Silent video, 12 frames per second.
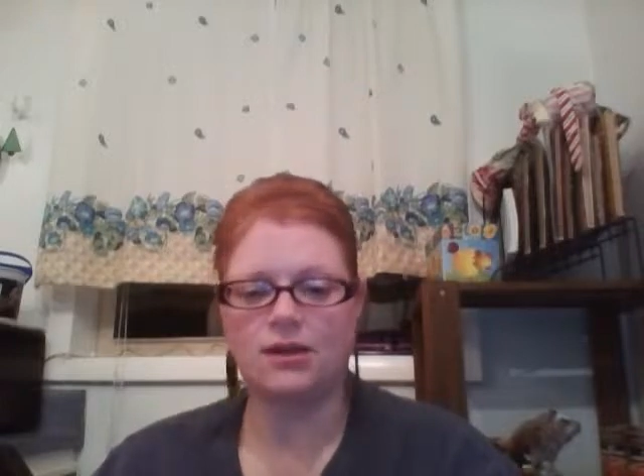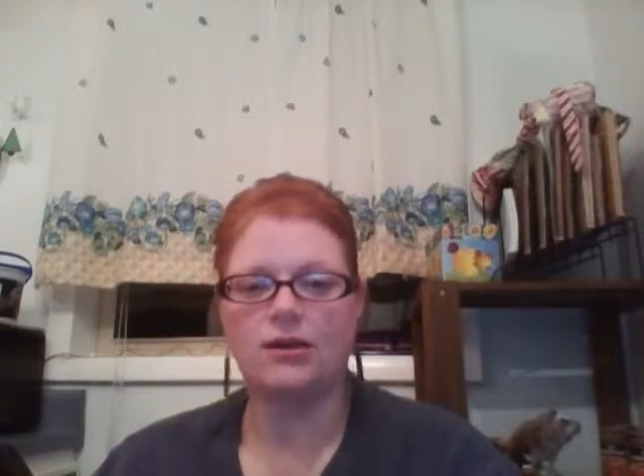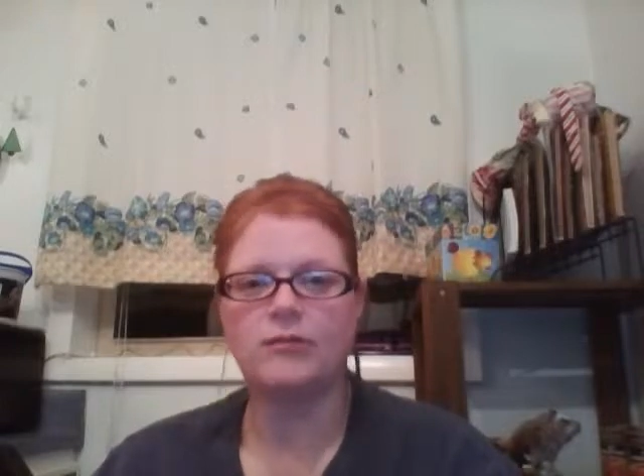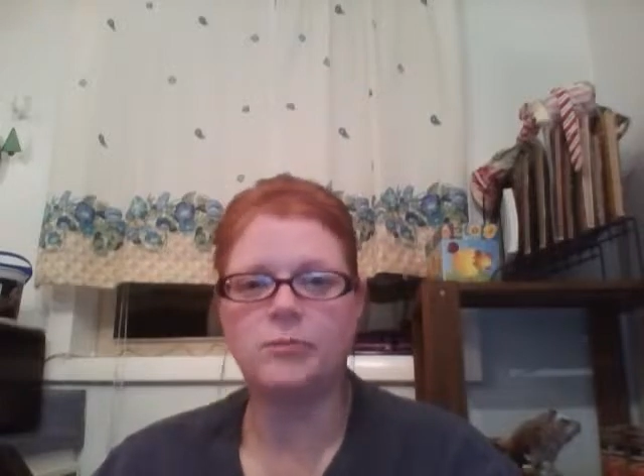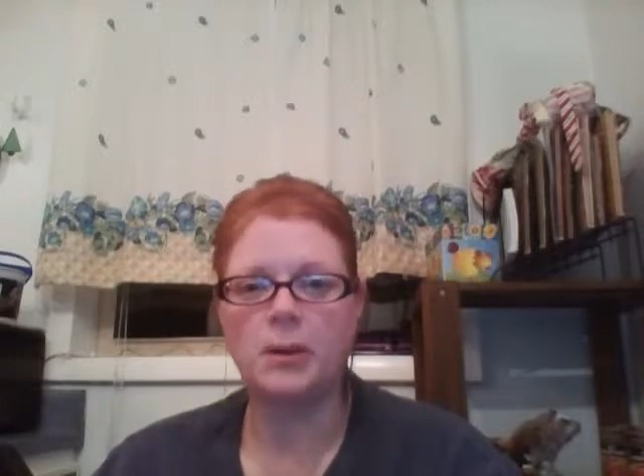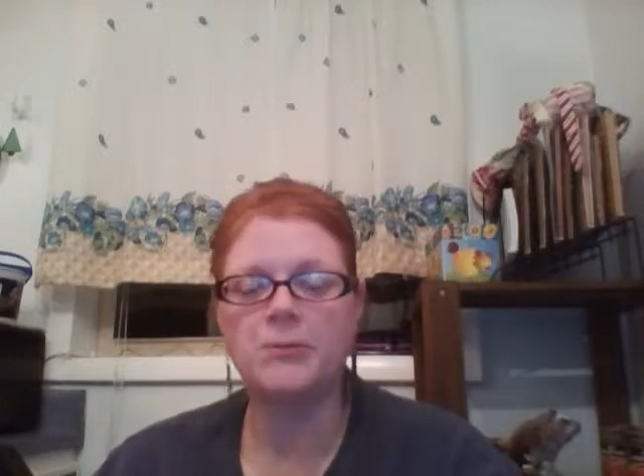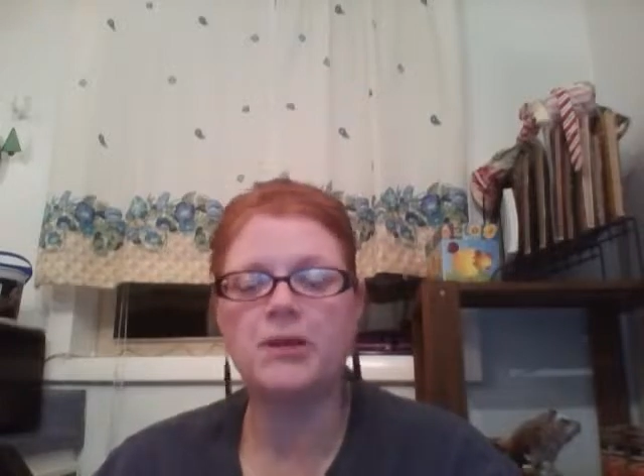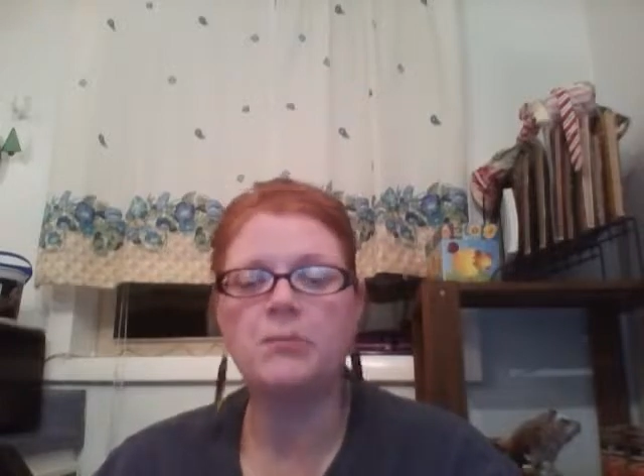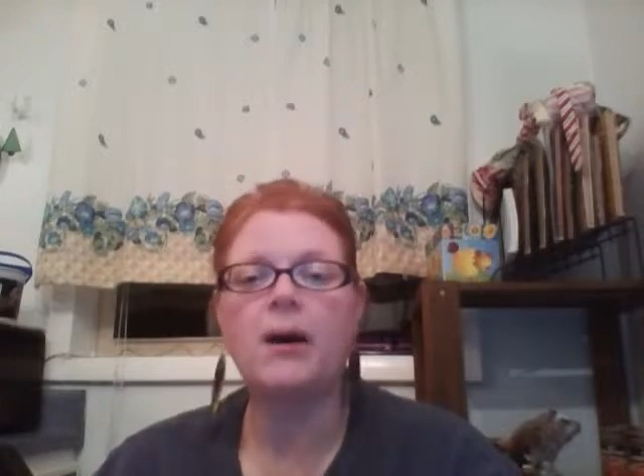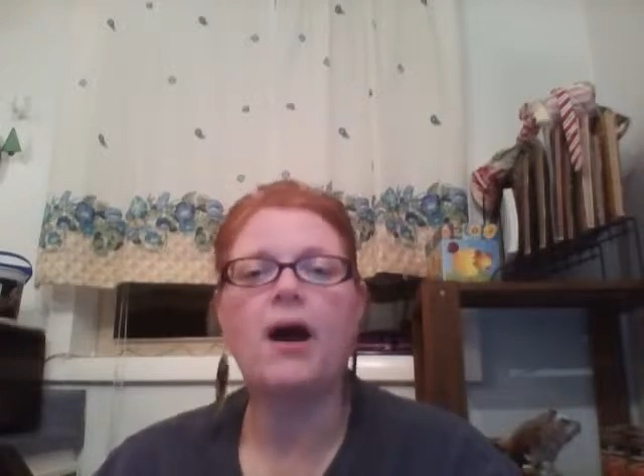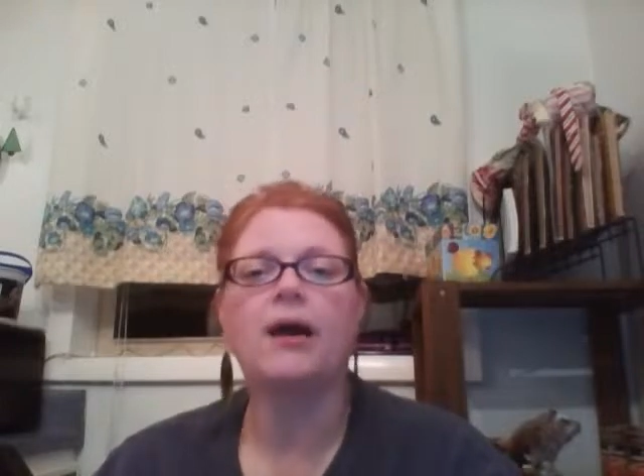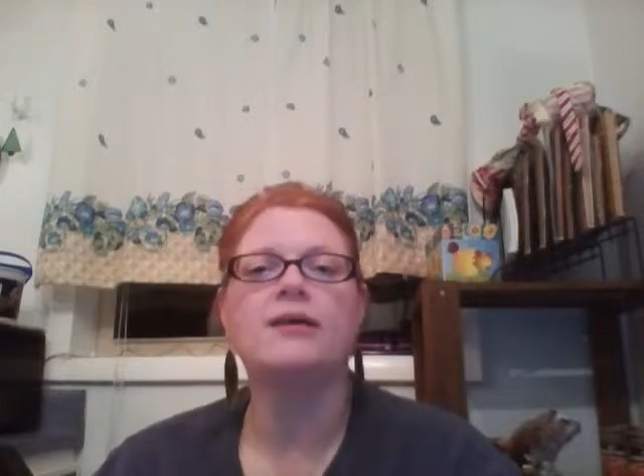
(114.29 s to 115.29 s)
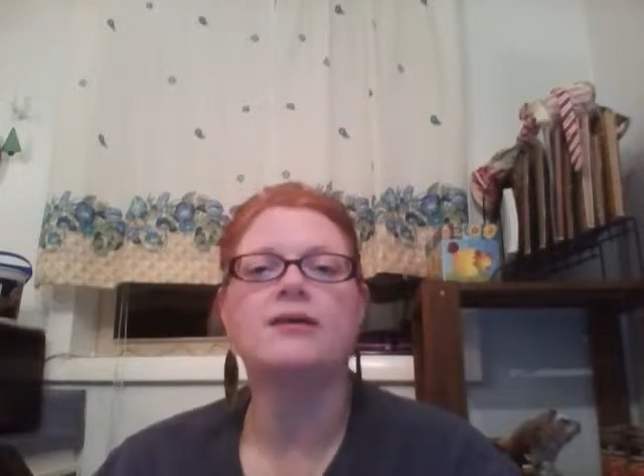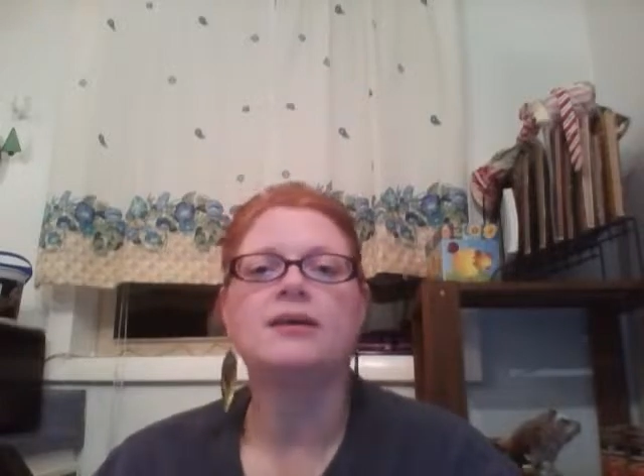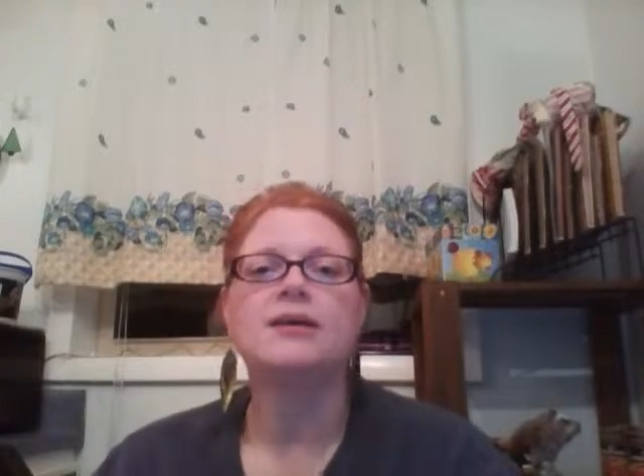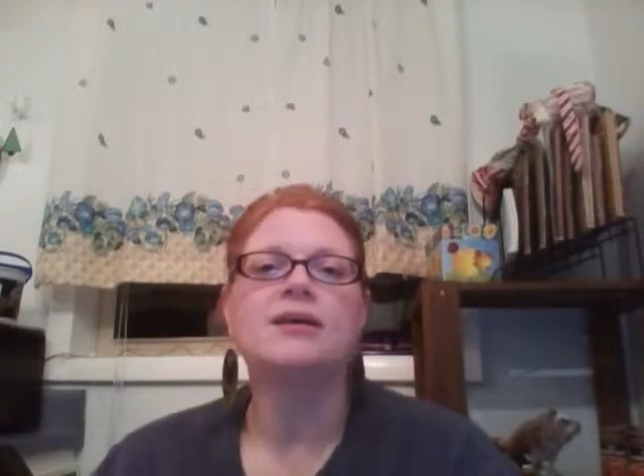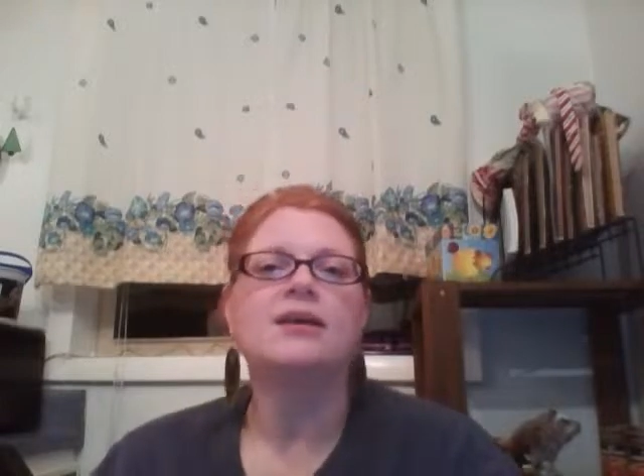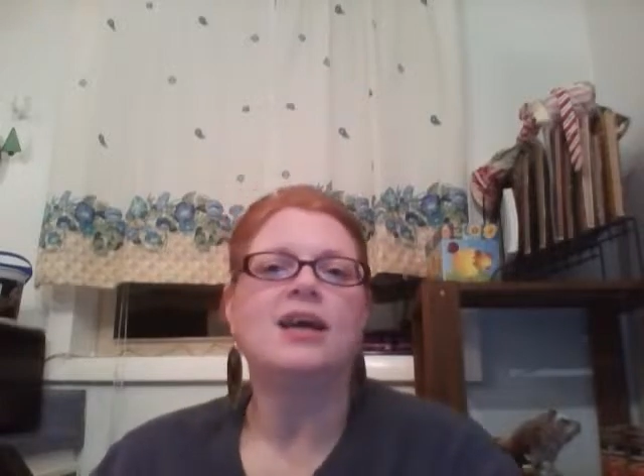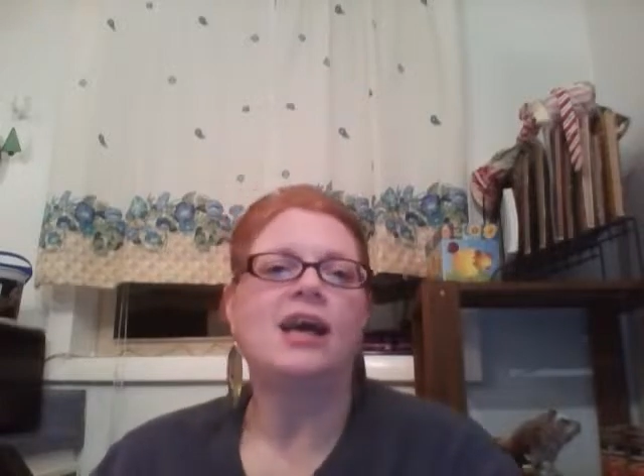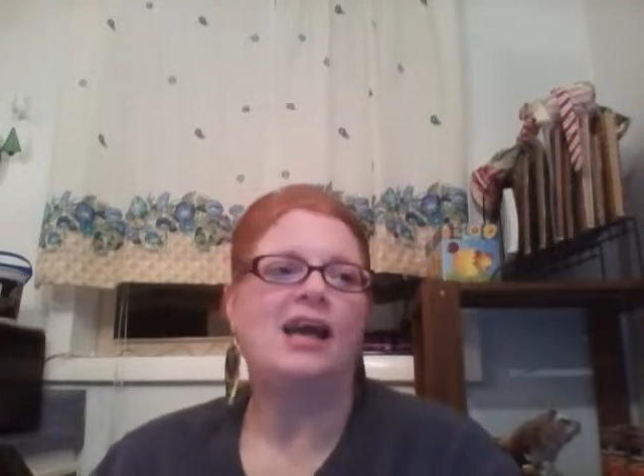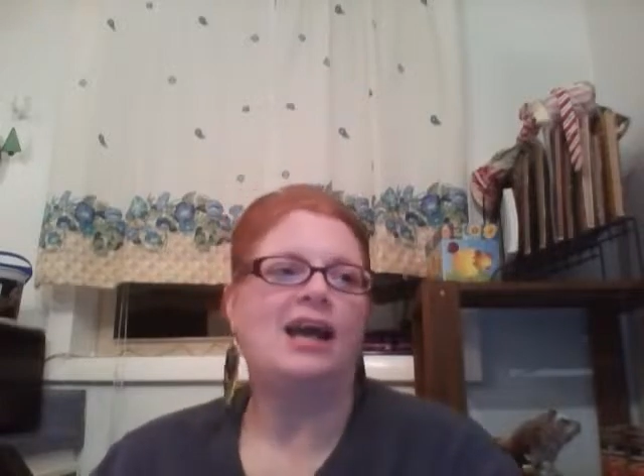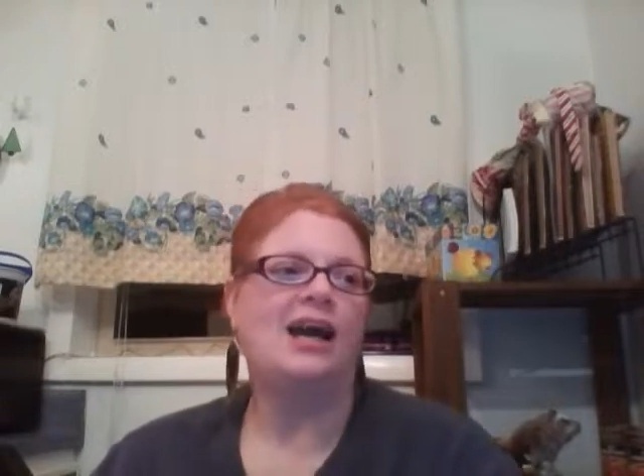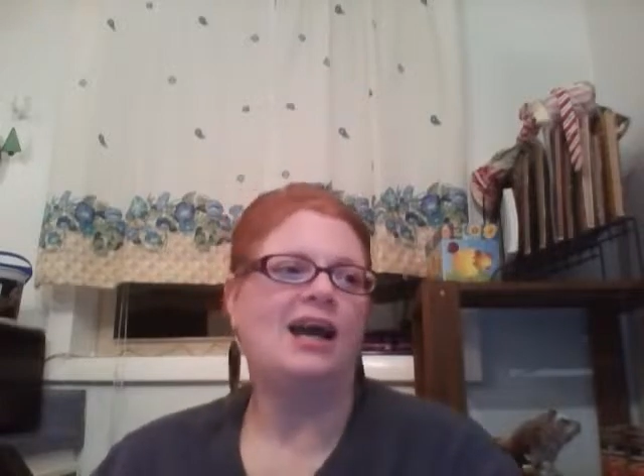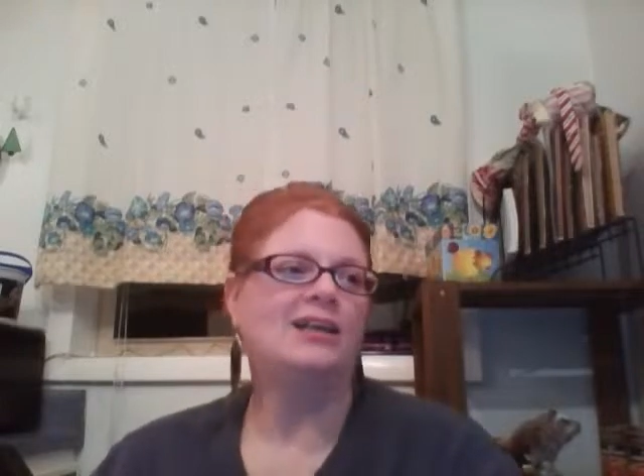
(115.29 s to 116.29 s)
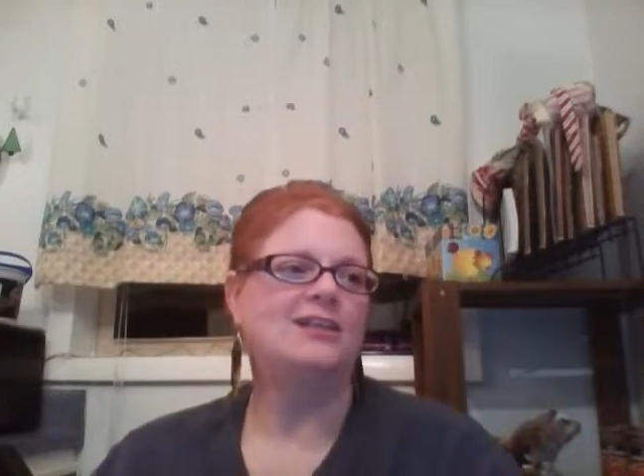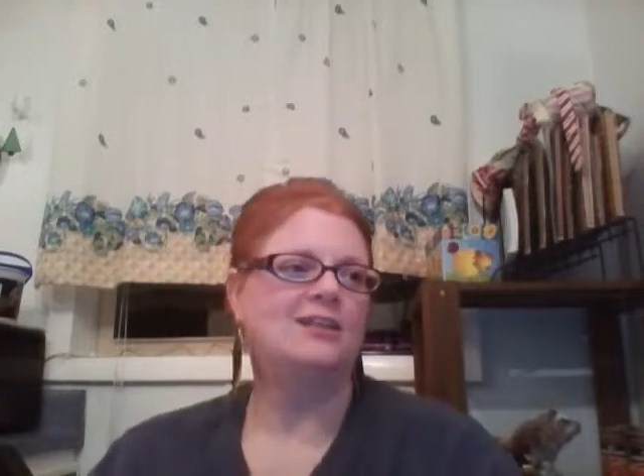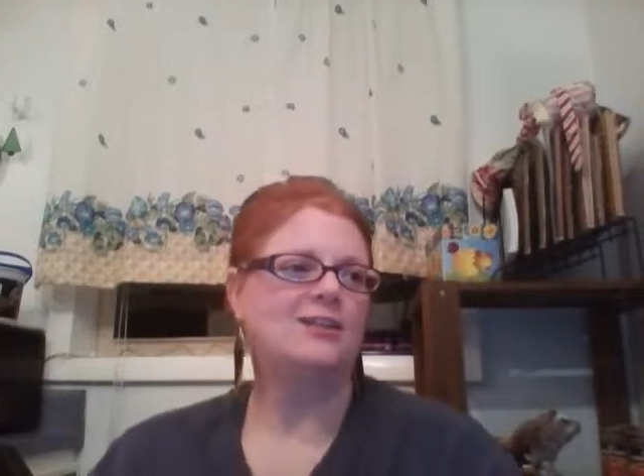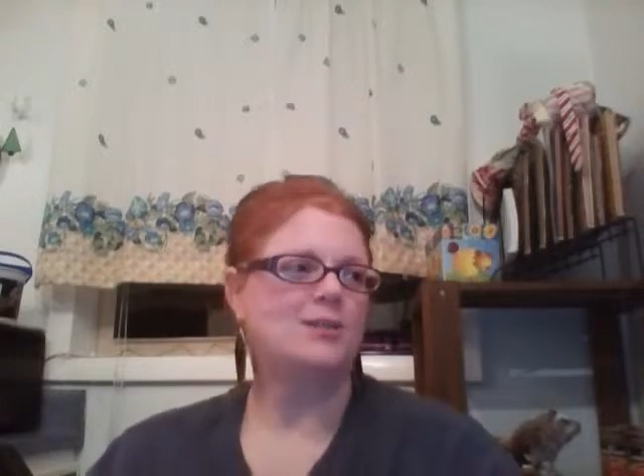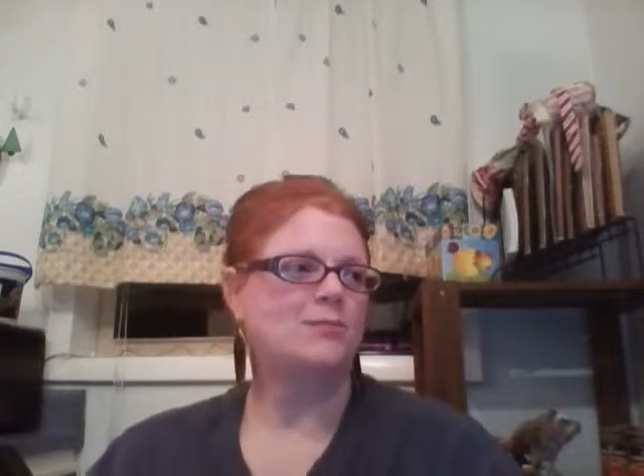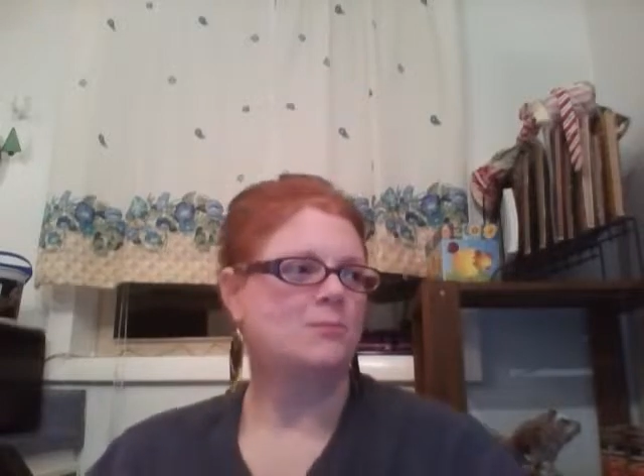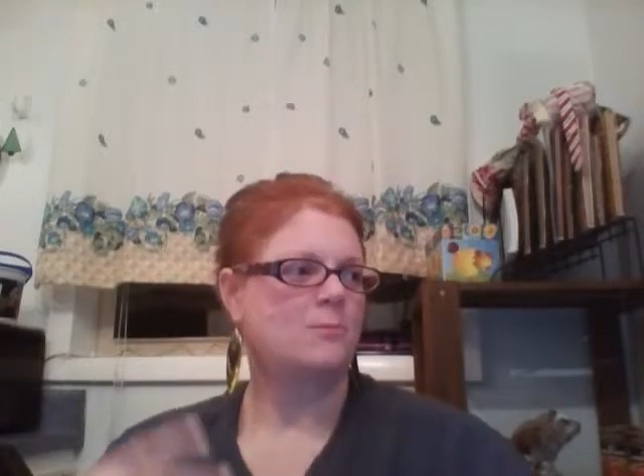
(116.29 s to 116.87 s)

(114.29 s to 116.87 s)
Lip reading: of pumpkin pie, and